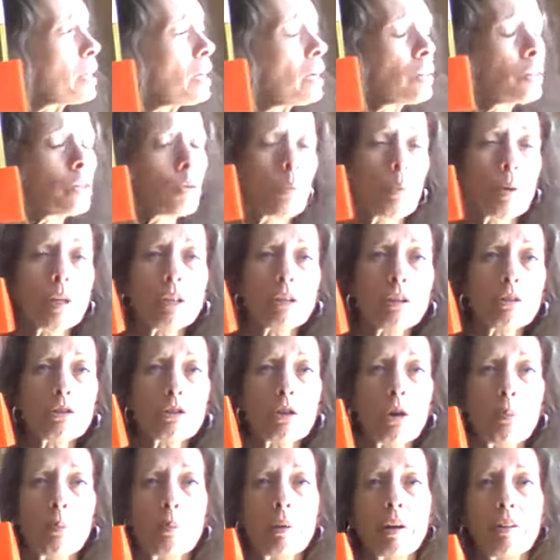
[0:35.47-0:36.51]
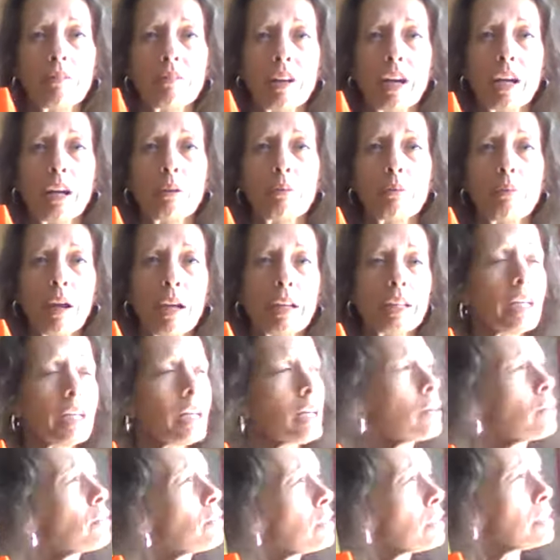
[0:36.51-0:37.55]
the window's open. I've got it right
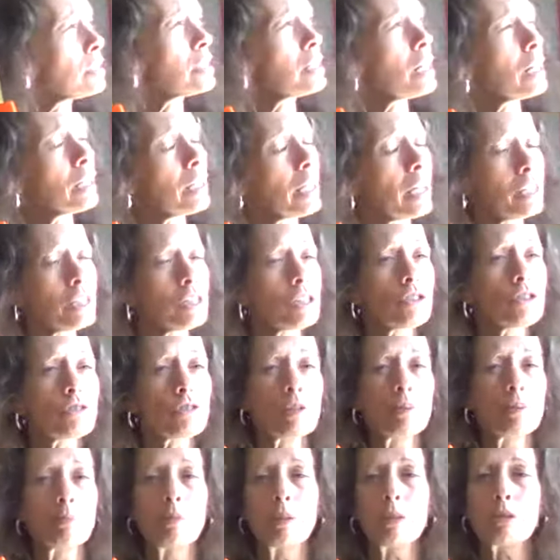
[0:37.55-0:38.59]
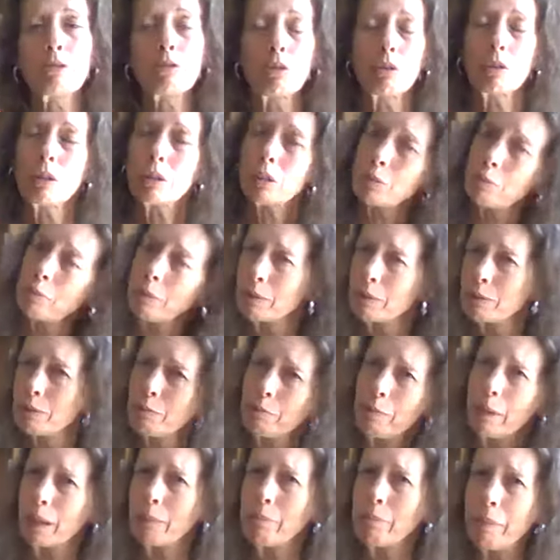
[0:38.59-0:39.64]
here, and the sunlight's streaming through this. It's
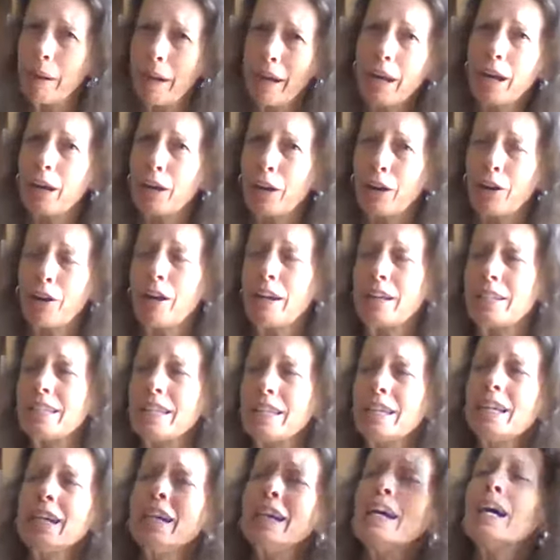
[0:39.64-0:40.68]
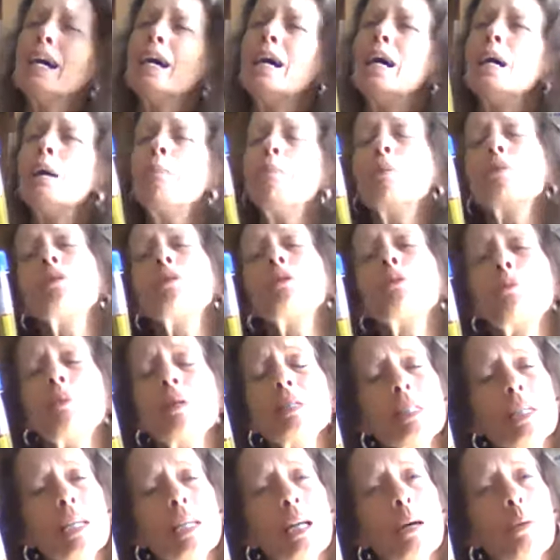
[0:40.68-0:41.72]
making my hair crazy. But the
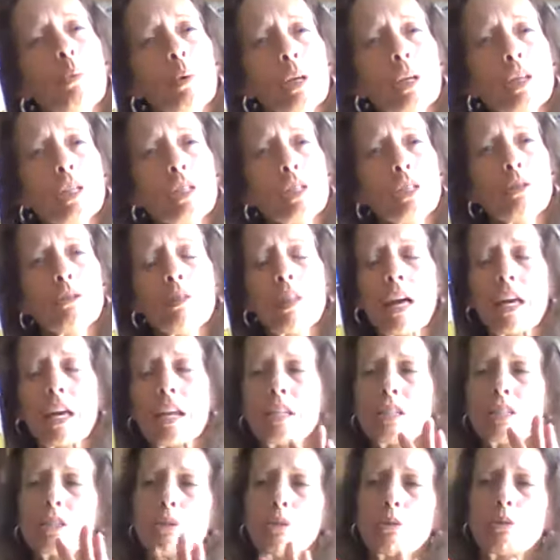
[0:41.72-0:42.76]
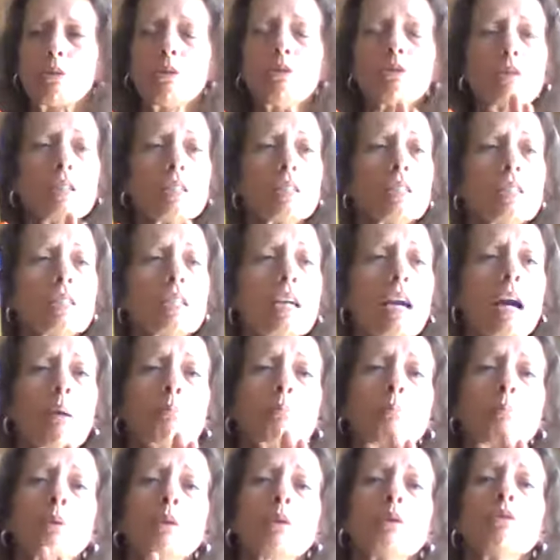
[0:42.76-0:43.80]
reason I want to do that is so you can see how
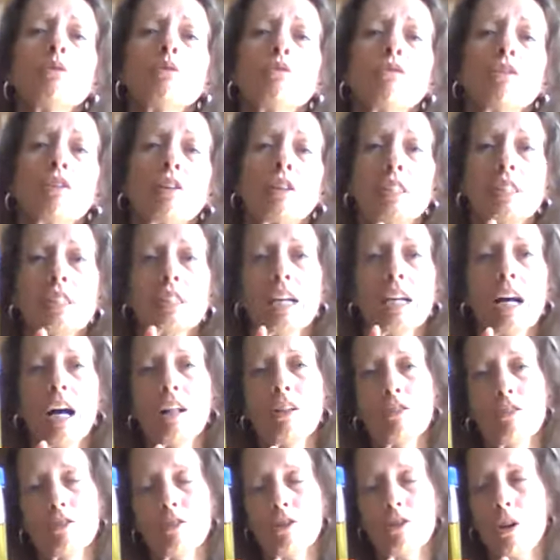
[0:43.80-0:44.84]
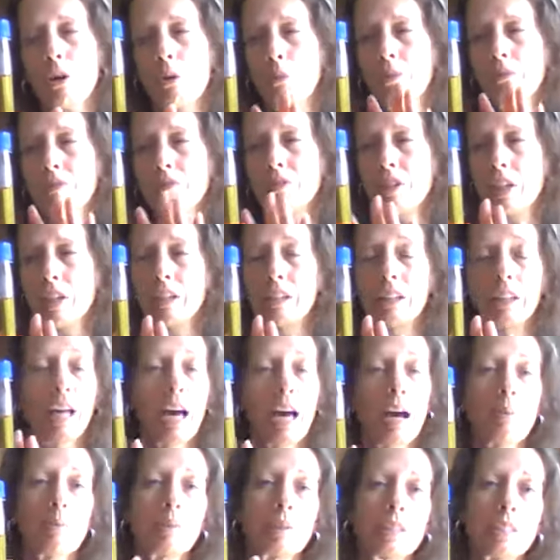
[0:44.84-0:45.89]
beautiful these colors are. We've done a
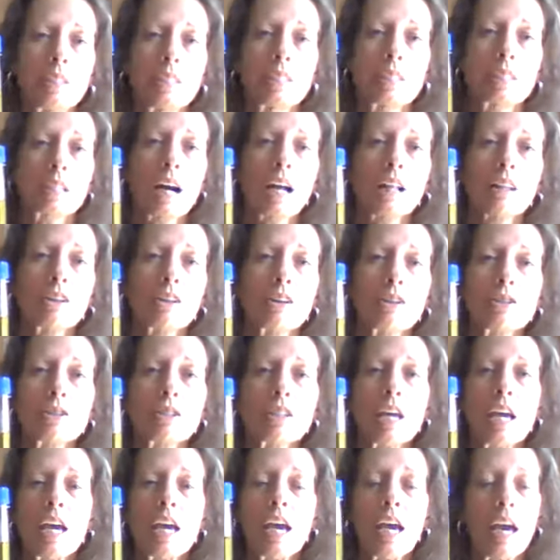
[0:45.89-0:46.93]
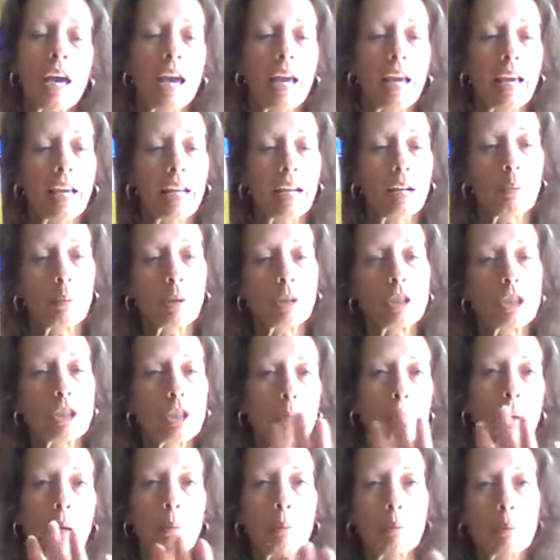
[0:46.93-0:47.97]
lot with these colors, and I want you
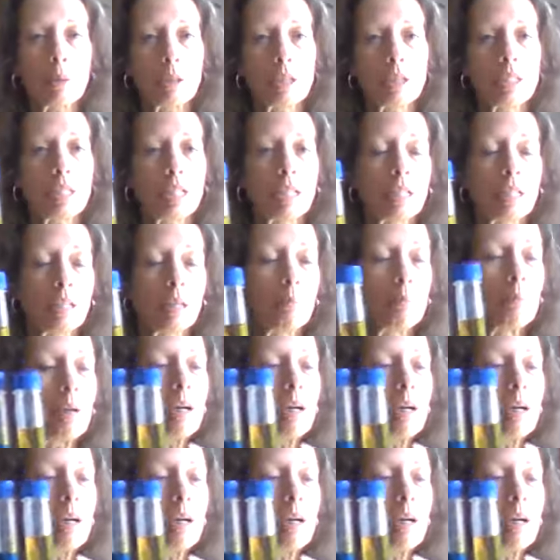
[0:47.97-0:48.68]
to be able to see them.